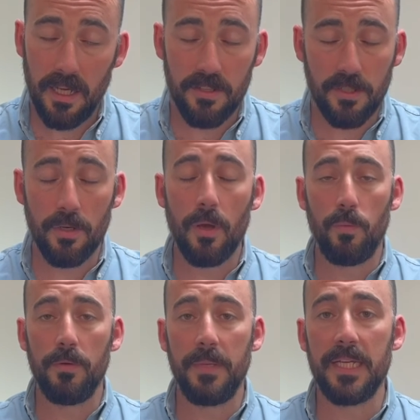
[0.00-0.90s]
And so no, it
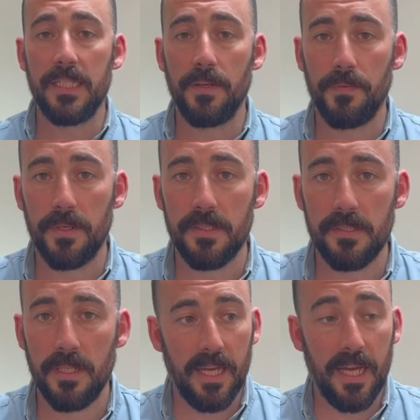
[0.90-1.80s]
would make a
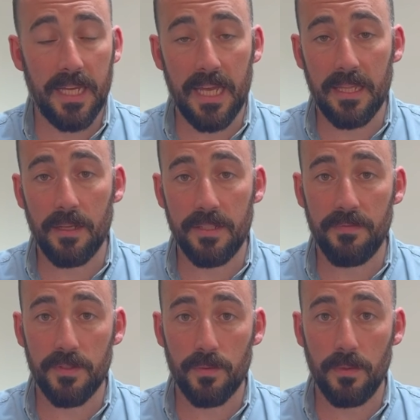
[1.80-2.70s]
difference. Again, that
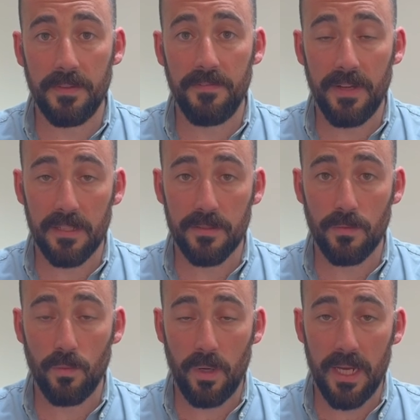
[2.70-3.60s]
difference will be felt
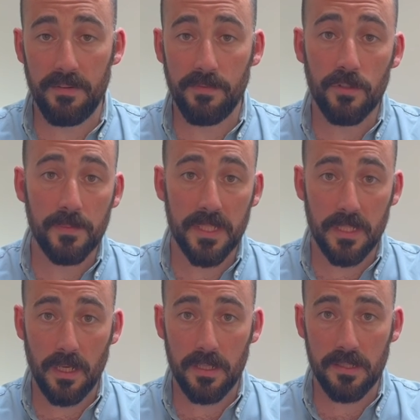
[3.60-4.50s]
when enforcement
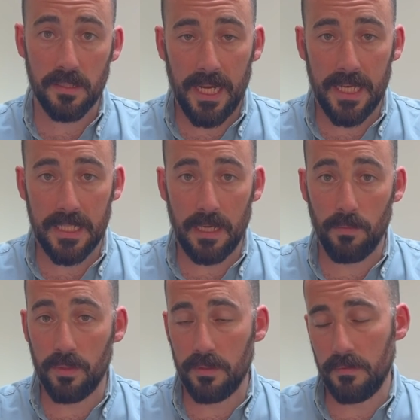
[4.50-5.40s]
starts, and that
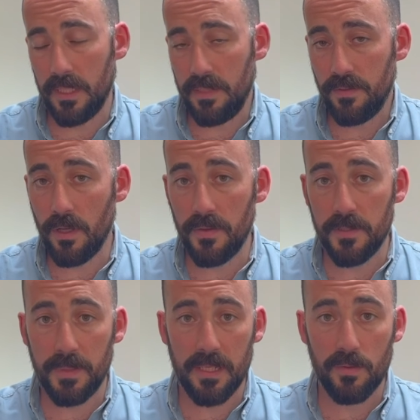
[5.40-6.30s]
will, even though
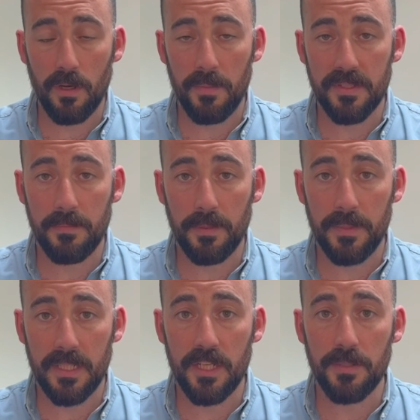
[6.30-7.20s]
there's been a 12-month
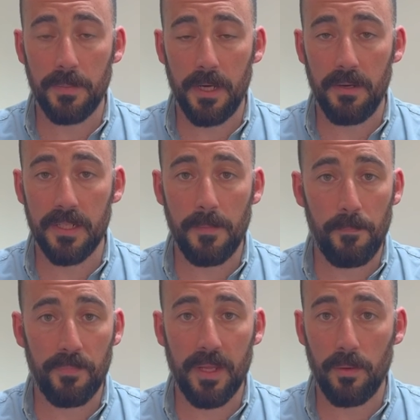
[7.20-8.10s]
implementation period,
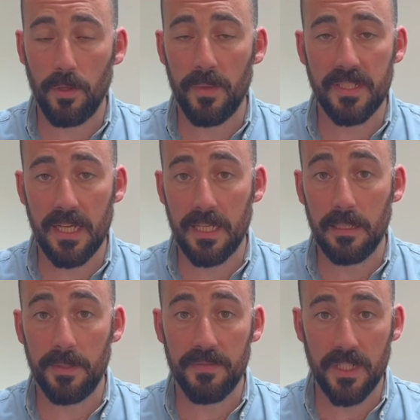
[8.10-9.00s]
that will always take a
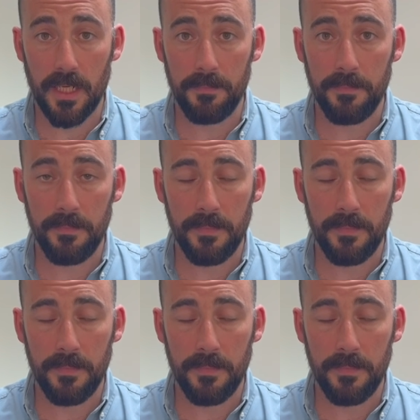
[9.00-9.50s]
little bit of time.